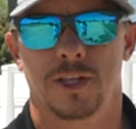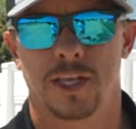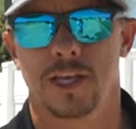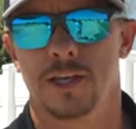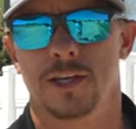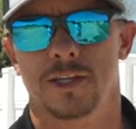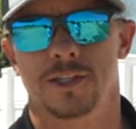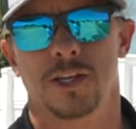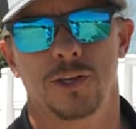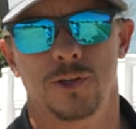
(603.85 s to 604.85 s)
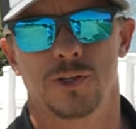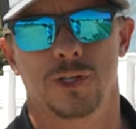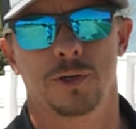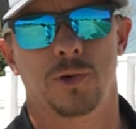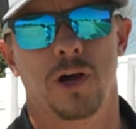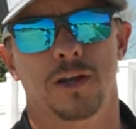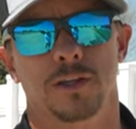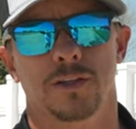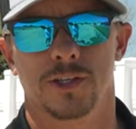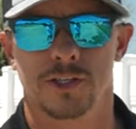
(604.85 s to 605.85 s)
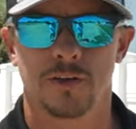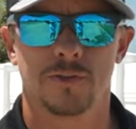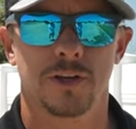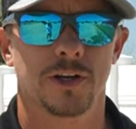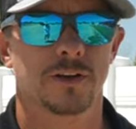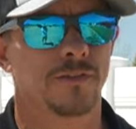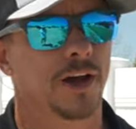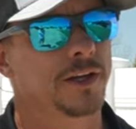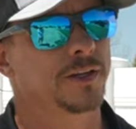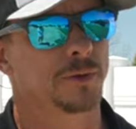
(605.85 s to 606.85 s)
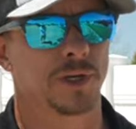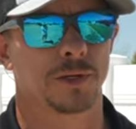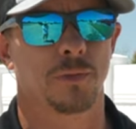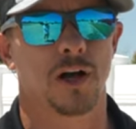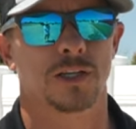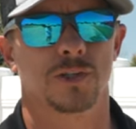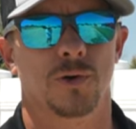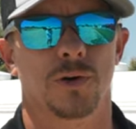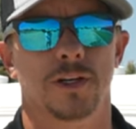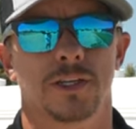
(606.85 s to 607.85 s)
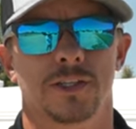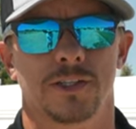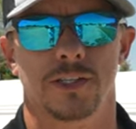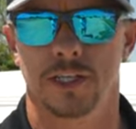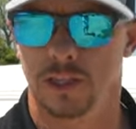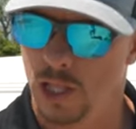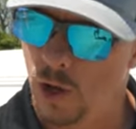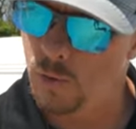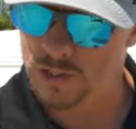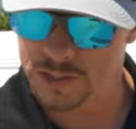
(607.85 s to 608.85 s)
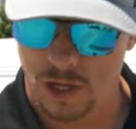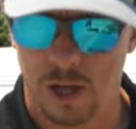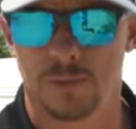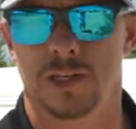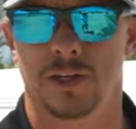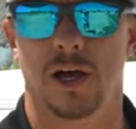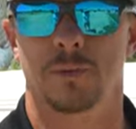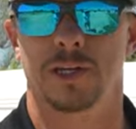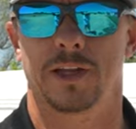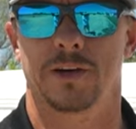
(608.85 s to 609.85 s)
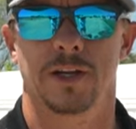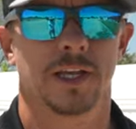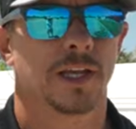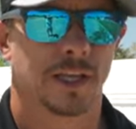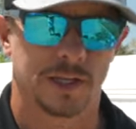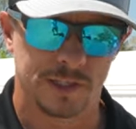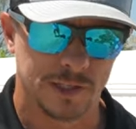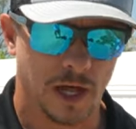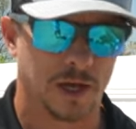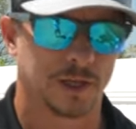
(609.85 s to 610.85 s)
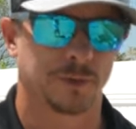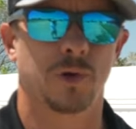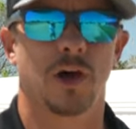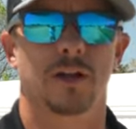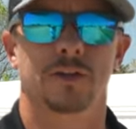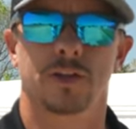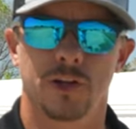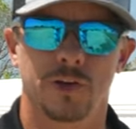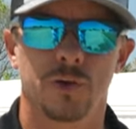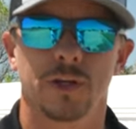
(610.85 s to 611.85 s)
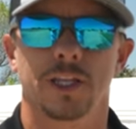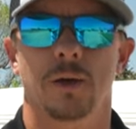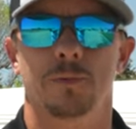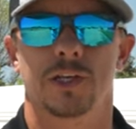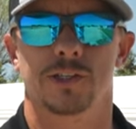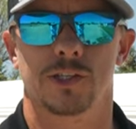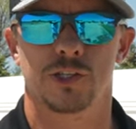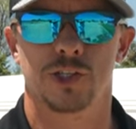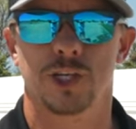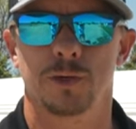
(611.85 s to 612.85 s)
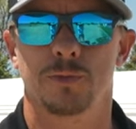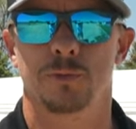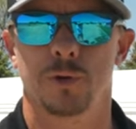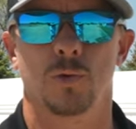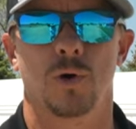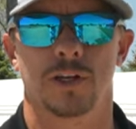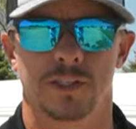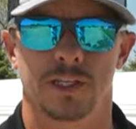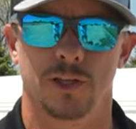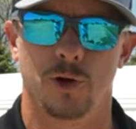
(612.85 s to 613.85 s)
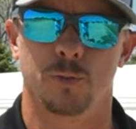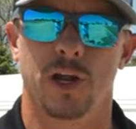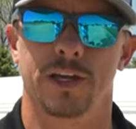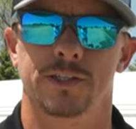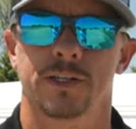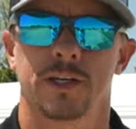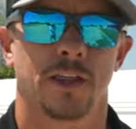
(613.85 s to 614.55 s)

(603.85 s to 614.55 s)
The key is use a good product. The stuff that you're gonna find at the big box store is the lowest common denominator. It is not good product and they're doing that because it's cheap and people wanna see a low price.